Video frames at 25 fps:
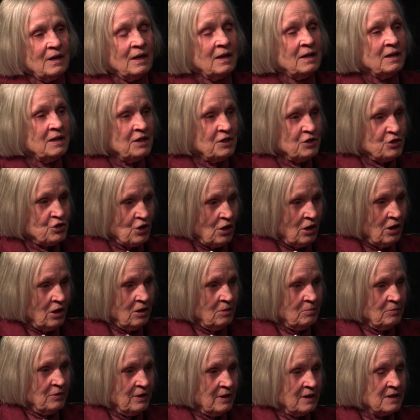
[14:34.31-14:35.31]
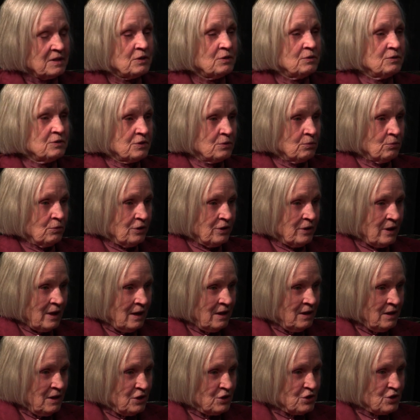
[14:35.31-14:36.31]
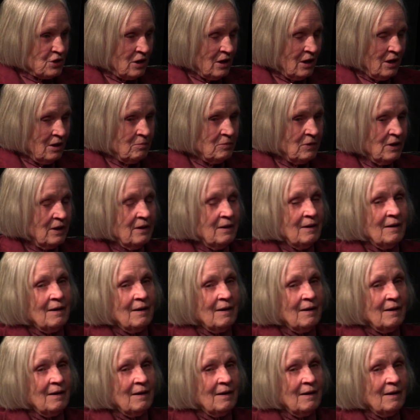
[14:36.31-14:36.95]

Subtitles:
any job, and I use the word any job,